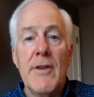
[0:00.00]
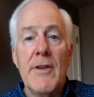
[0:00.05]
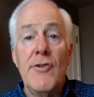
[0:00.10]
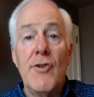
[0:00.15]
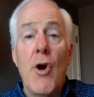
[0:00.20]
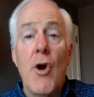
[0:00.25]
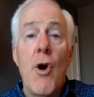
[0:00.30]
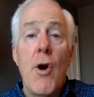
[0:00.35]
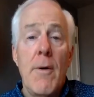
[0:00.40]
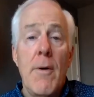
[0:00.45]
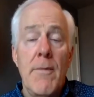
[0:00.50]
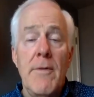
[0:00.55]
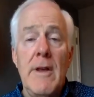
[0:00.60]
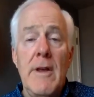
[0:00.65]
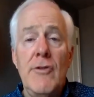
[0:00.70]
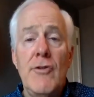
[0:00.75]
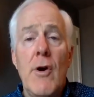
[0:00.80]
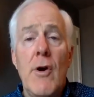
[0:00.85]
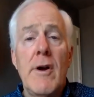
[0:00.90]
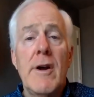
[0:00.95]

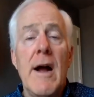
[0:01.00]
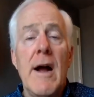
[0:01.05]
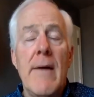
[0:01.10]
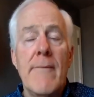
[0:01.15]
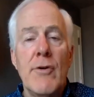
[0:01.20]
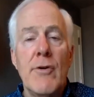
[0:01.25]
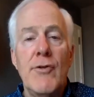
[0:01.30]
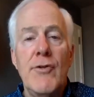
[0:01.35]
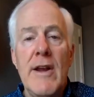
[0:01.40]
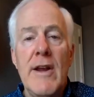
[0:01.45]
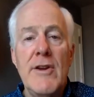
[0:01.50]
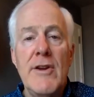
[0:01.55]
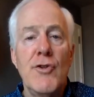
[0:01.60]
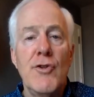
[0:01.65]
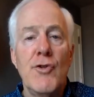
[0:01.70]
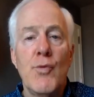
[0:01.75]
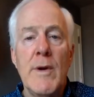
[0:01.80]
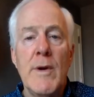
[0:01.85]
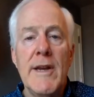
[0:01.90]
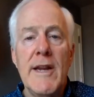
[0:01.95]
are
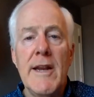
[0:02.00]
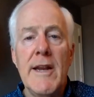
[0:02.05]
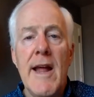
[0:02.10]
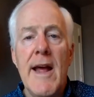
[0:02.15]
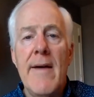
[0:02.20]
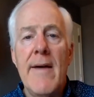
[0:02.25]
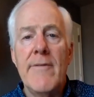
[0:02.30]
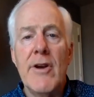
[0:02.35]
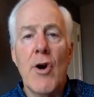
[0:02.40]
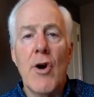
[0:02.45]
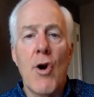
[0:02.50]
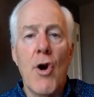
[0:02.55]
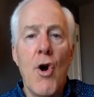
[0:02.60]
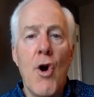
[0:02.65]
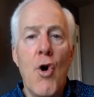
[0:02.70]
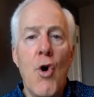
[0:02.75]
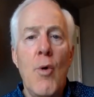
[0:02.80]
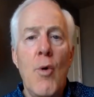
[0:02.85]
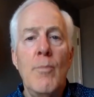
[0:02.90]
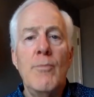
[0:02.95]
conversations we need to have in our
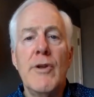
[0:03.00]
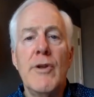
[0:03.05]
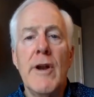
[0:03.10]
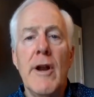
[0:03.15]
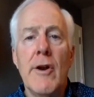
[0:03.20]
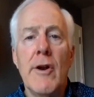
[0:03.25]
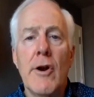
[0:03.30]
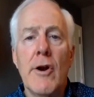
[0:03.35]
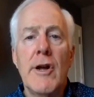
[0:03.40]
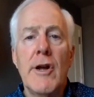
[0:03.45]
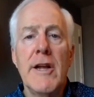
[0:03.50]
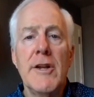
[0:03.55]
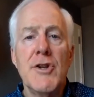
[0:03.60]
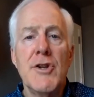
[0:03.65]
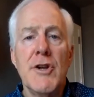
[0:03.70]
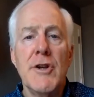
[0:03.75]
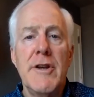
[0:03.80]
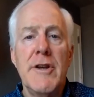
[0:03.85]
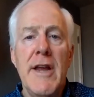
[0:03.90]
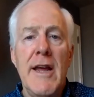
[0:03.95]
homes and at our
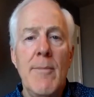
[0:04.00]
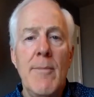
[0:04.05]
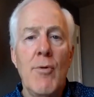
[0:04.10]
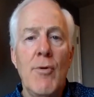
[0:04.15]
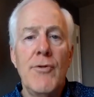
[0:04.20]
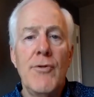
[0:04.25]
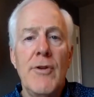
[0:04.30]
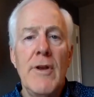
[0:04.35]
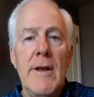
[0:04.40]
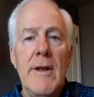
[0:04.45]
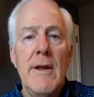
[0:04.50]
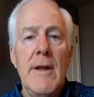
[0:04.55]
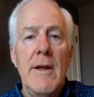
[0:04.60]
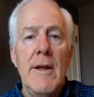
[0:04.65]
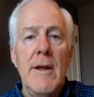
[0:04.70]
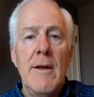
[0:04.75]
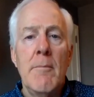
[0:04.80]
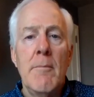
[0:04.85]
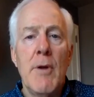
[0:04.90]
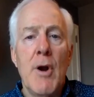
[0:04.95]
kitchen tables,
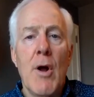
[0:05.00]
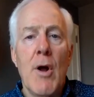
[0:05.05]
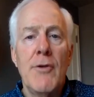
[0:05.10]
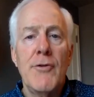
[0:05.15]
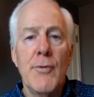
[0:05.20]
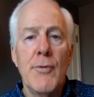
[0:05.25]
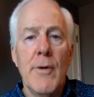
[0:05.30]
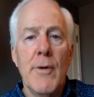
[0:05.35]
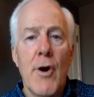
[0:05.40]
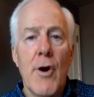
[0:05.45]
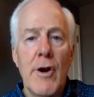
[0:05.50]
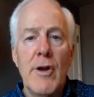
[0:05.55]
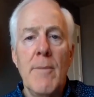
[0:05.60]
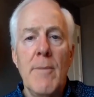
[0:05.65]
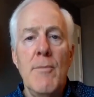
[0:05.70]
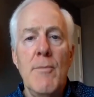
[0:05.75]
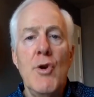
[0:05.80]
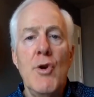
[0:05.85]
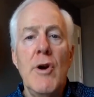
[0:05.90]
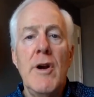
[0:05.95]
but also in our
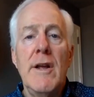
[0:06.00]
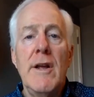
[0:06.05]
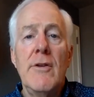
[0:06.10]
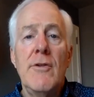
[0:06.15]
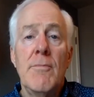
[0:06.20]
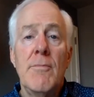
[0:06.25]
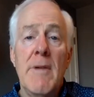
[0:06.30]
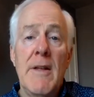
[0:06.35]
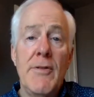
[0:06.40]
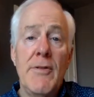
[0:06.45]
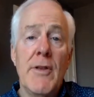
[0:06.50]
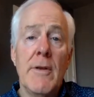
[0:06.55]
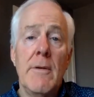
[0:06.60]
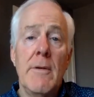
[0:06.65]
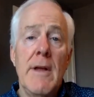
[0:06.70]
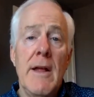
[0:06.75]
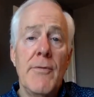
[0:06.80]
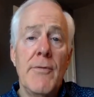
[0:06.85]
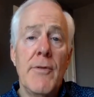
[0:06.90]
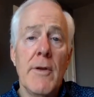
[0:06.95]
communities at
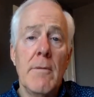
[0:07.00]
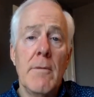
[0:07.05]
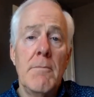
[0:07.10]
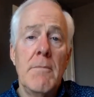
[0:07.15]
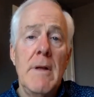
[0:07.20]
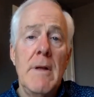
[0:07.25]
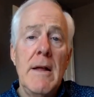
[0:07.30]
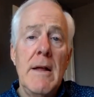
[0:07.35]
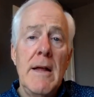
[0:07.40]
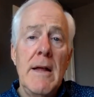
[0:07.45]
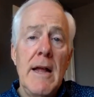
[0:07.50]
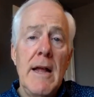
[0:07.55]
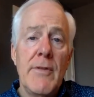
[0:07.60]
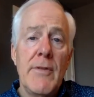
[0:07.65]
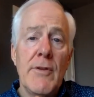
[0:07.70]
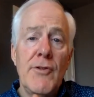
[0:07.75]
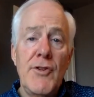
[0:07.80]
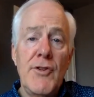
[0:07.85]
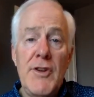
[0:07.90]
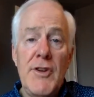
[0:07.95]

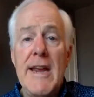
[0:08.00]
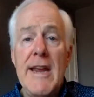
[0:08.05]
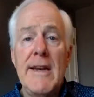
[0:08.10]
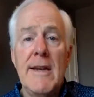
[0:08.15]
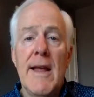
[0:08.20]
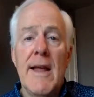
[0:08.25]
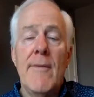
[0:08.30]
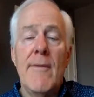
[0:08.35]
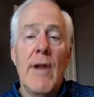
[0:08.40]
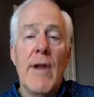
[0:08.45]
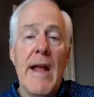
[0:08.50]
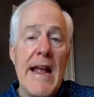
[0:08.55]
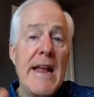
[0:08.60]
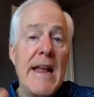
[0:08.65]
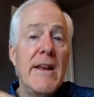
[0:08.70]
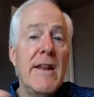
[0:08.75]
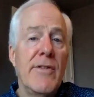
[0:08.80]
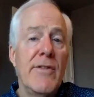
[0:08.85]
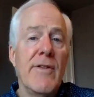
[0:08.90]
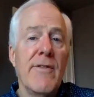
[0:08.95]
the state level
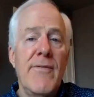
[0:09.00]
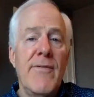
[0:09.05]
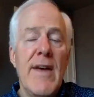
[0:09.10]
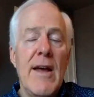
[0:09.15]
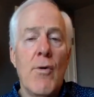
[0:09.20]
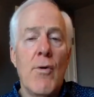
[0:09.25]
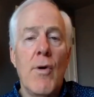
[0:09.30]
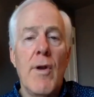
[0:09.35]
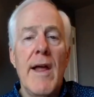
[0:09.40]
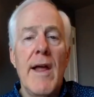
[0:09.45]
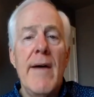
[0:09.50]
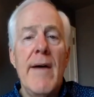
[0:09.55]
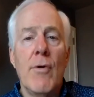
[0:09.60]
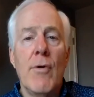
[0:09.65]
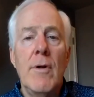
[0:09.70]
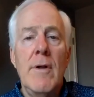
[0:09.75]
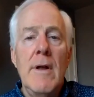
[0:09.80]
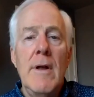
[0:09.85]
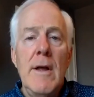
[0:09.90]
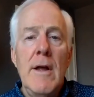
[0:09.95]
and at the federal
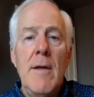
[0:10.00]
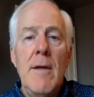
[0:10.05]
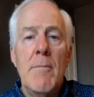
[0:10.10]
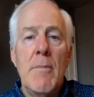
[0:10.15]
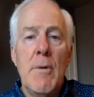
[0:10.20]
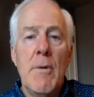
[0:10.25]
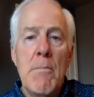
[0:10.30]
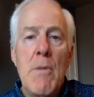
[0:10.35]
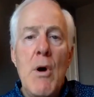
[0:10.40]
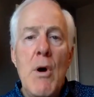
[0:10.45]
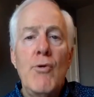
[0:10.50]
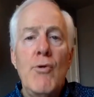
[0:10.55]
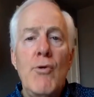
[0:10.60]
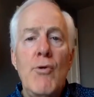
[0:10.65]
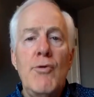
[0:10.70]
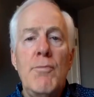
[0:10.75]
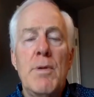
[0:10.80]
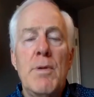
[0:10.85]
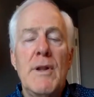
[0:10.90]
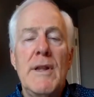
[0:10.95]
level. But most
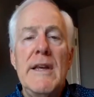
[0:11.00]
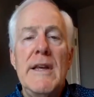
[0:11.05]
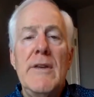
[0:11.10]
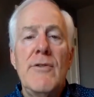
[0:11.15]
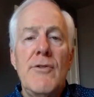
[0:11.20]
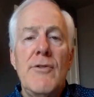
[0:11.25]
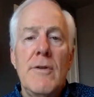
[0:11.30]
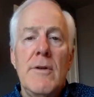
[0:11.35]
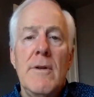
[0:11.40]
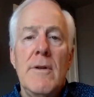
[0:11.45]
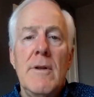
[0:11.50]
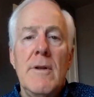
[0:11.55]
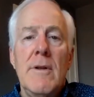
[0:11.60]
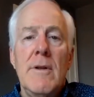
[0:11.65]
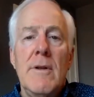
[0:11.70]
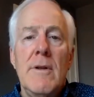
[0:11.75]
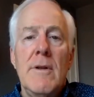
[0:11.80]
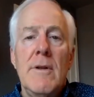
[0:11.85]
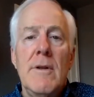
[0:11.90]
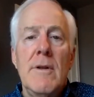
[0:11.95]
police
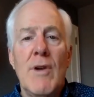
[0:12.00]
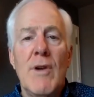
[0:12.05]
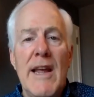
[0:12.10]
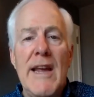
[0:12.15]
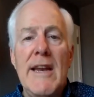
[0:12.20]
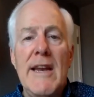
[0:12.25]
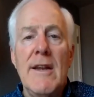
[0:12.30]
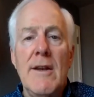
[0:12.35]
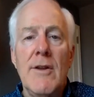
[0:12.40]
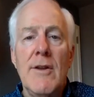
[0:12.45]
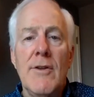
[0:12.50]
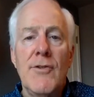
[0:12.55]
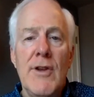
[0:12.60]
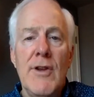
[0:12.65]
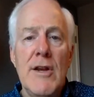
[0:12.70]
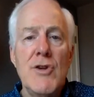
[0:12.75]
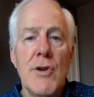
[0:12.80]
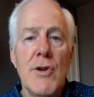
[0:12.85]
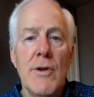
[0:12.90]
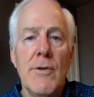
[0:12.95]
related
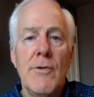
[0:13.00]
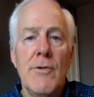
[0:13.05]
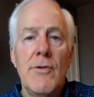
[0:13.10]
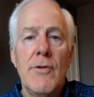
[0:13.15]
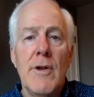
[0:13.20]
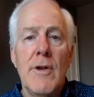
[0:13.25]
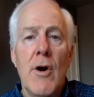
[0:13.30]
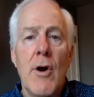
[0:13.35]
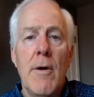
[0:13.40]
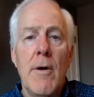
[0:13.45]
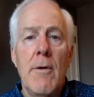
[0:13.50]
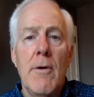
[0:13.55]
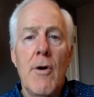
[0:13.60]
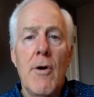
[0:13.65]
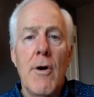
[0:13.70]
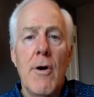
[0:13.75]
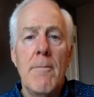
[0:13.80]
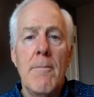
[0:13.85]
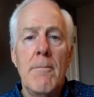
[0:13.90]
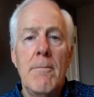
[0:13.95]
decisions
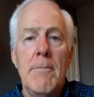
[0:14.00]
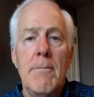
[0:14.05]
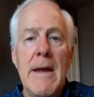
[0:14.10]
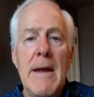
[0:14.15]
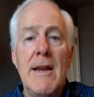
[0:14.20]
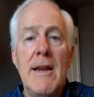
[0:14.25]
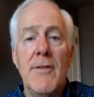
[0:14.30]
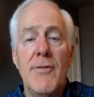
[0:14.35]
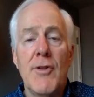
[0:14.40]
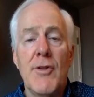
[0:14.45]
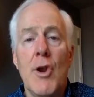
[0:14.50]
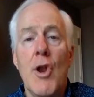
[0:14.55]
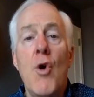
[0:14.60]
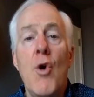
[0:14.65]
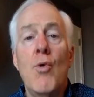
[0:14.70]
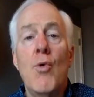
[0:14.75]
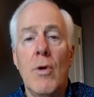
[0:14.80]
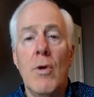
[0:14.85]
are made at the local